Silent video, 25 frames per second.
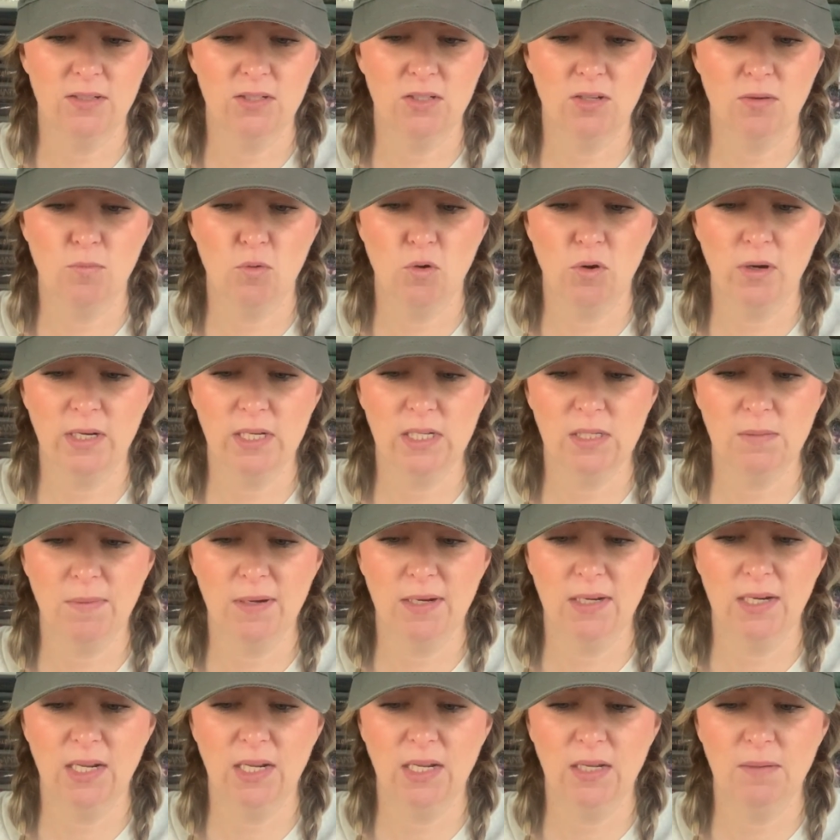So Morgan Is My
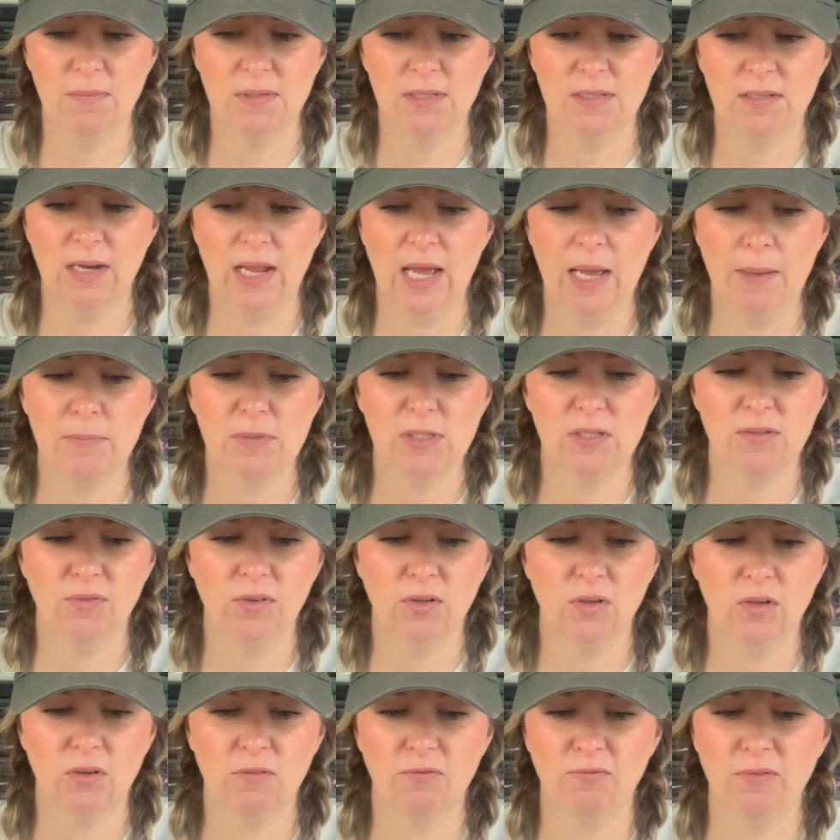Name is an
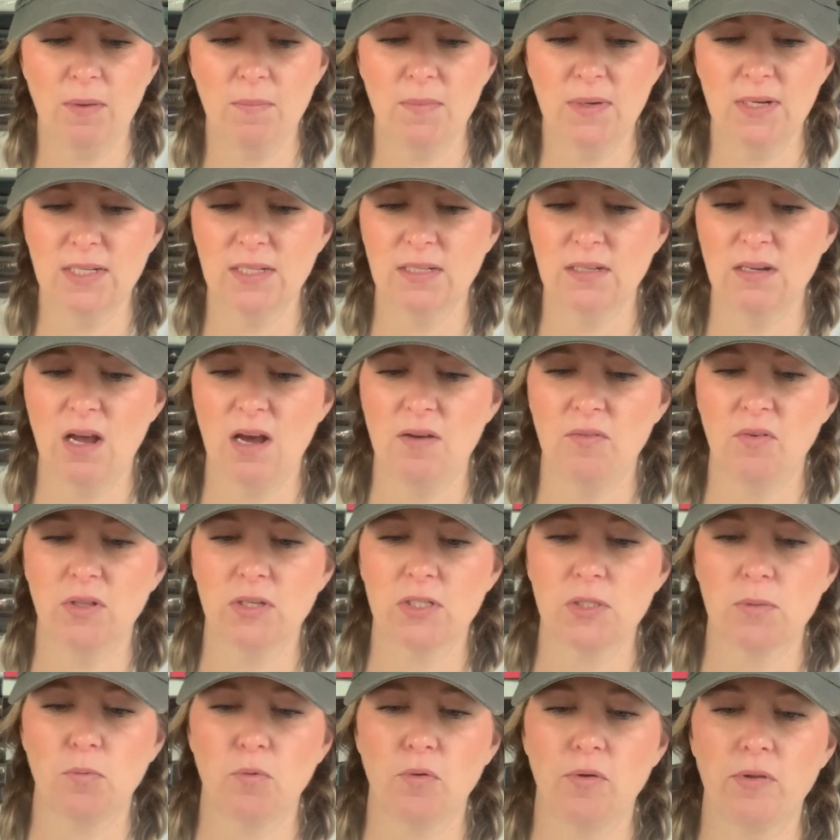atmospheric feminist novel
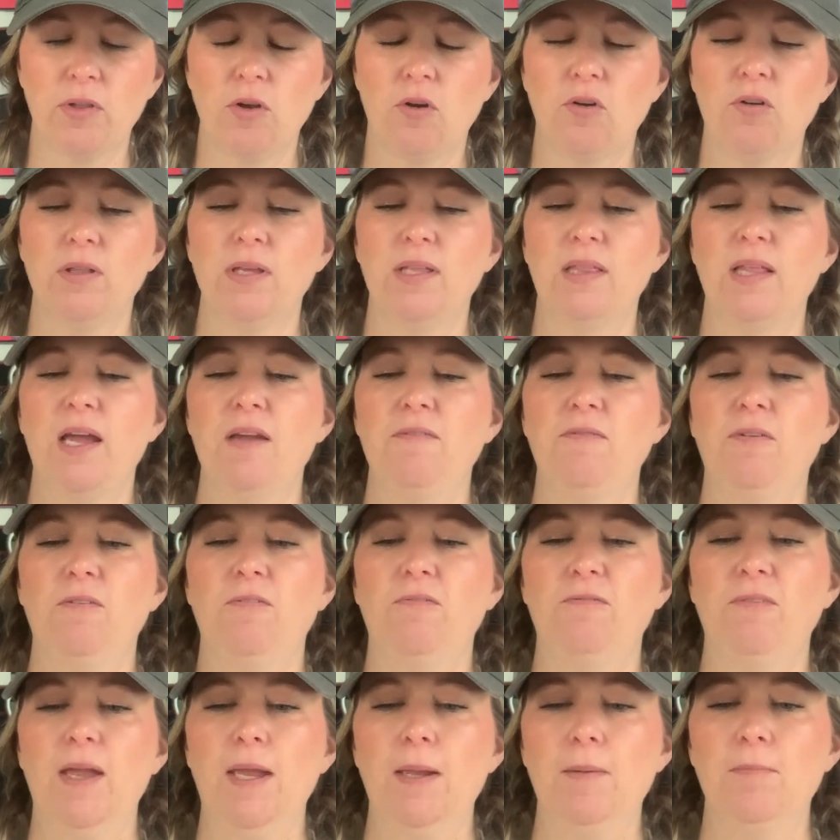exploring the early life of
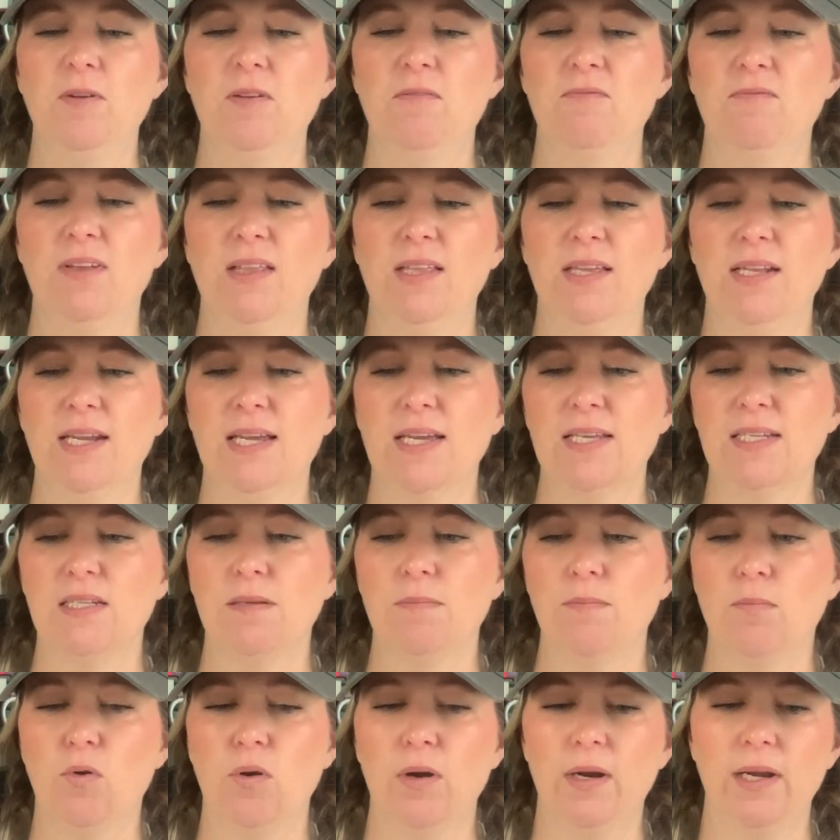famed villainess
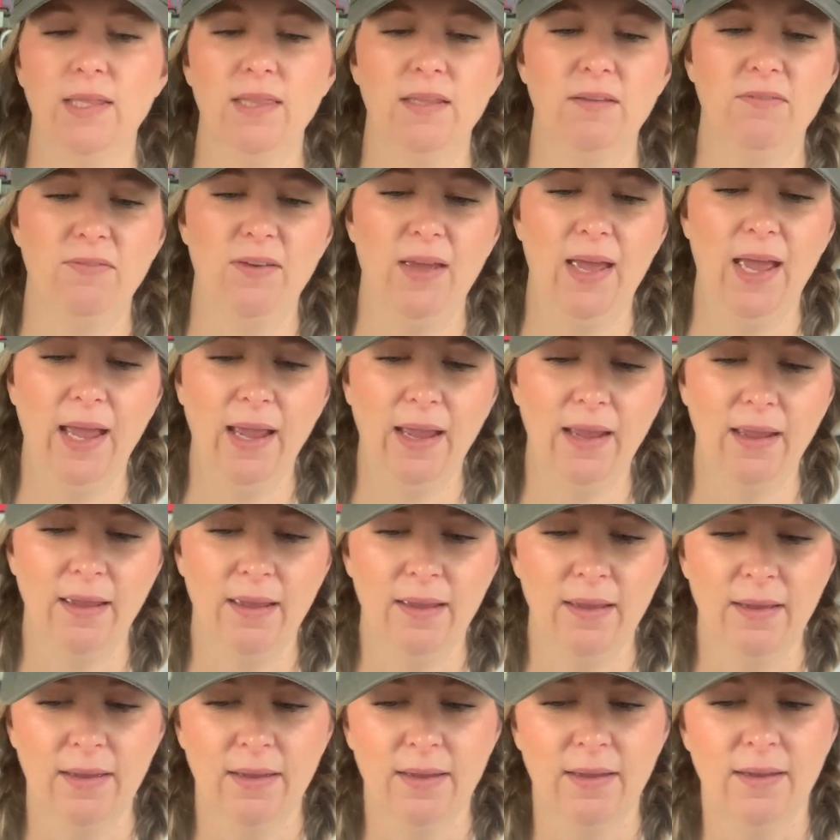Morgan Le Fay.
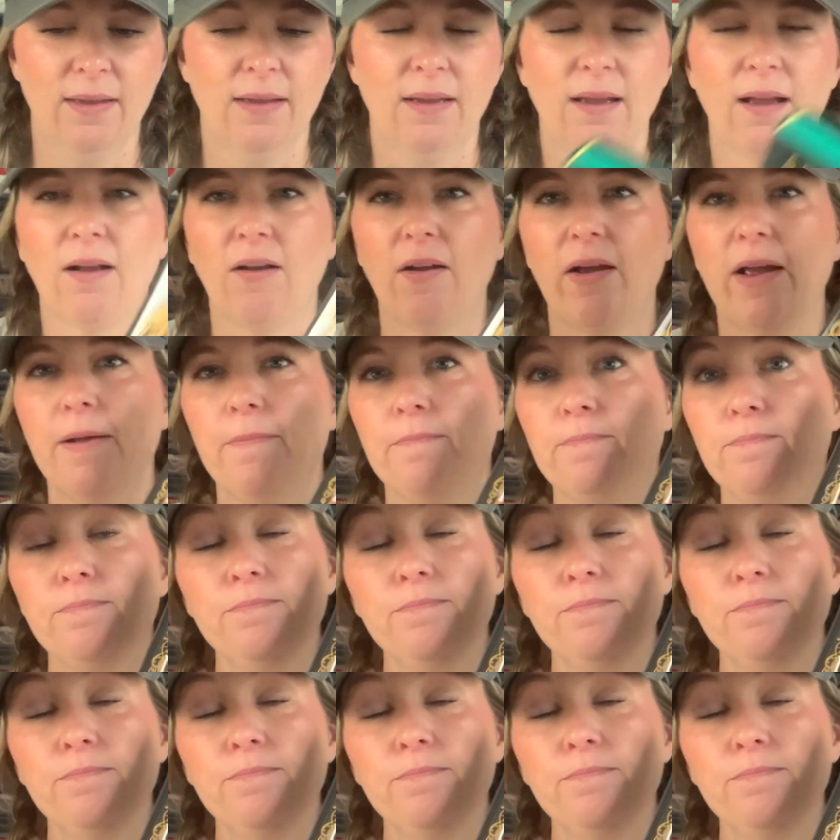All right.